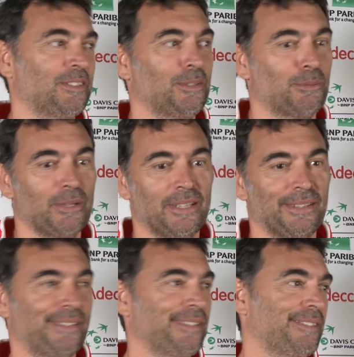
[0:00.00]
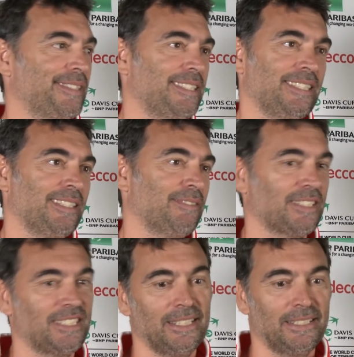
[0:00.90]
The weather, the city, the
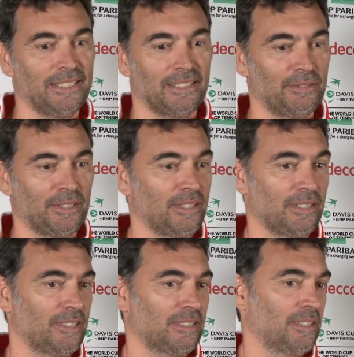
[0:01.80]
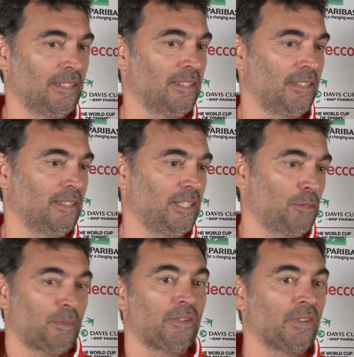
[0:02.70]
facilities, everything is
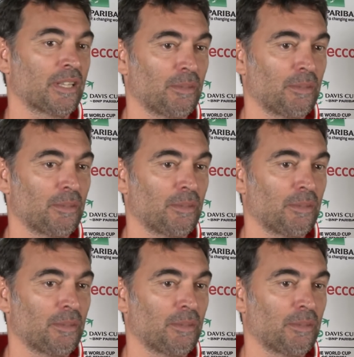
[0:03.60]
perfect.